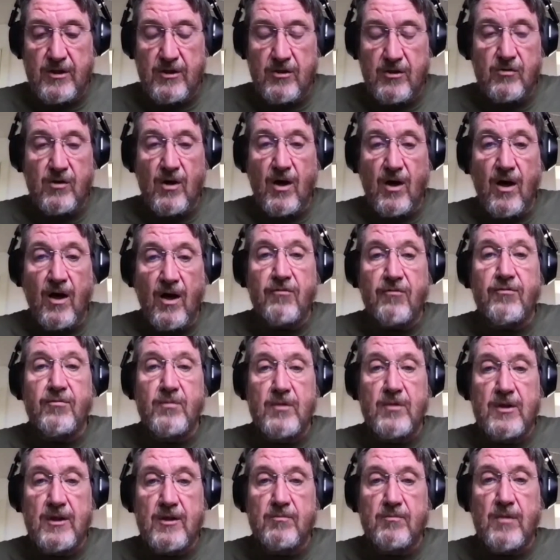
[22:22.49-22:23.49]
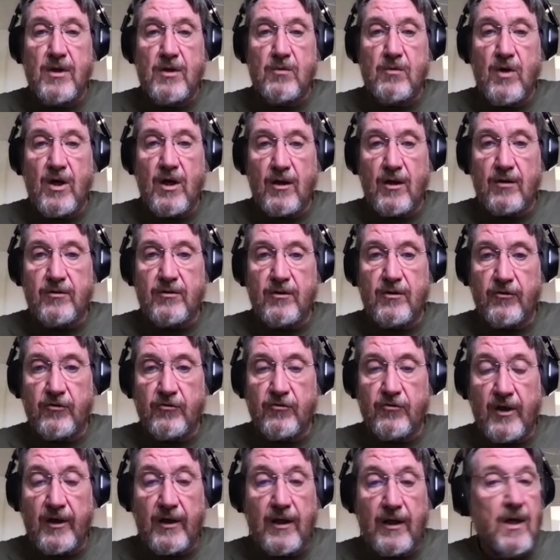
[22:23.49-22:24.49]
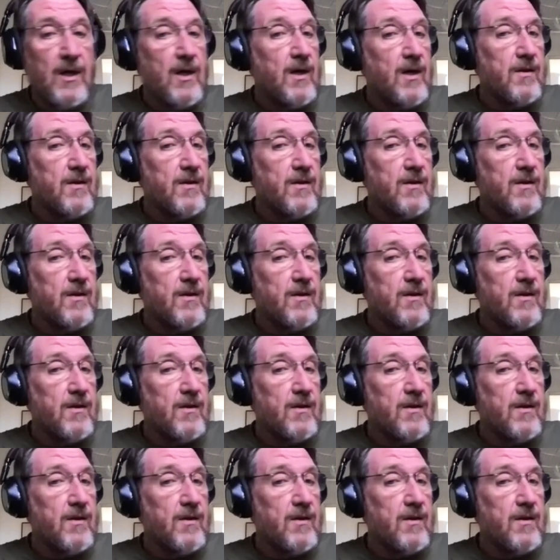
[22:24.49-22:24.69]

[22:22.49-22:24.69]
There's 500,000 men were out on strike.